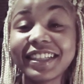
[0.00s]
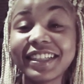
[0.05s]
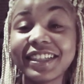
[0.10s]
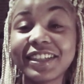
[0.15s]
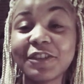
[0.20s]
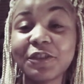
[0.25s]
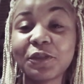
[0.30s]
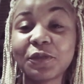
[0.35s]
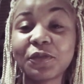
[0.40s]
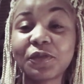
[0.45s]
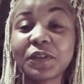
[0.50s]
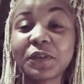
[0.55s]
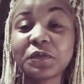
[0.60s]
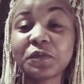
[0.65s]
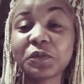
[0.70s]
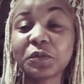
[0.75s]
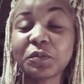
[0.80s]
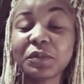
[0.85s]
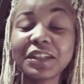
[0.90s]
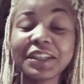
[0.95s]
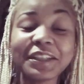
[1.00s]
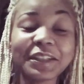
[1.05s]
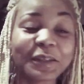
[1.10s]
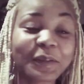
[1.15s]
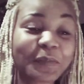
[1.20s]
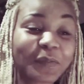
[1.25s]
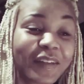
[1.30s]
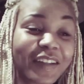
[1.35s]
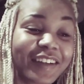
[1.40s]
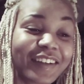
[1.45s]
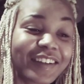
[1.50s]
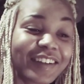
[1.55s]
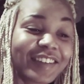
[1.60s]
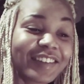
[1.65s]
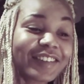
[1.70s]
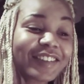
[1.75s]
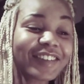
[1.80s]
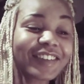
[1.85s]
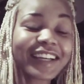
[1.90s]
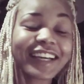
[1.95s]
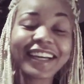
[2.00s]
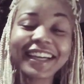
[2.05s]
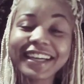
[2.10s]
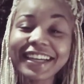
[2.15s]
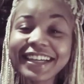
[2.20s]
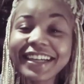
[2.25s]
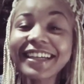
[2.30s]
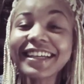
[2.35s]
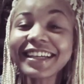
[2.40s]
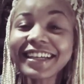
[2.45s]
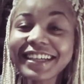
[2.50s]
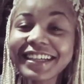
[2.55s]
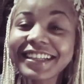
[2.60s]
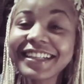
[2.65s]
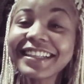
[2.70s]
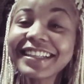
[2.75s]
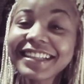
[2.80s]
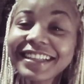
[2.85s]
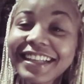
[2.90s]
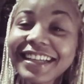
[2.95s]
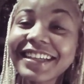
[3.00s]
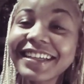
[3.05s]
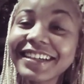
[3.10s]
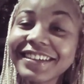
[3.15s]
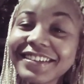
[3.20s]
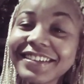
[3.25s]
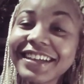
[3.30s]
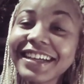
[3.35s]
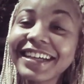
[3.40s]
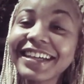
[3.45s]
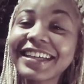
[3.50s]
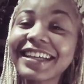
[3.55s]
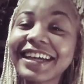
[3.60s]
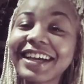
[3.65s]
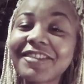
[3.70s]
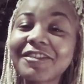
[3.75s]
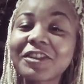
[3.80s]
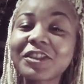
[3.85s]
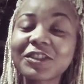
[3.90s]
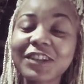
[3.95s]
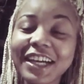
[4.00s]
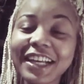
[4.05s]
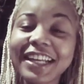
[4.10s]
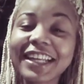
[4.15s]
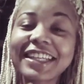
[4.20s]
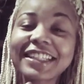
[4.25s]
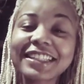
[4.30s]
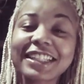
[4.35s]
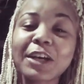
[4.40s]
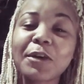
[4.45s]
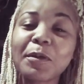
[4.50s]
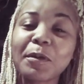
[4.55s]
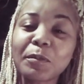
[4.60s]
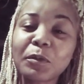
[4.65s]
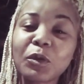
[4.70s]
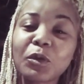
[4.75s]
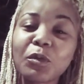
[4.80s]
was fun for me. I'm like, oh, okay. Like, okay, I'm gonna try next time. I'm gonna do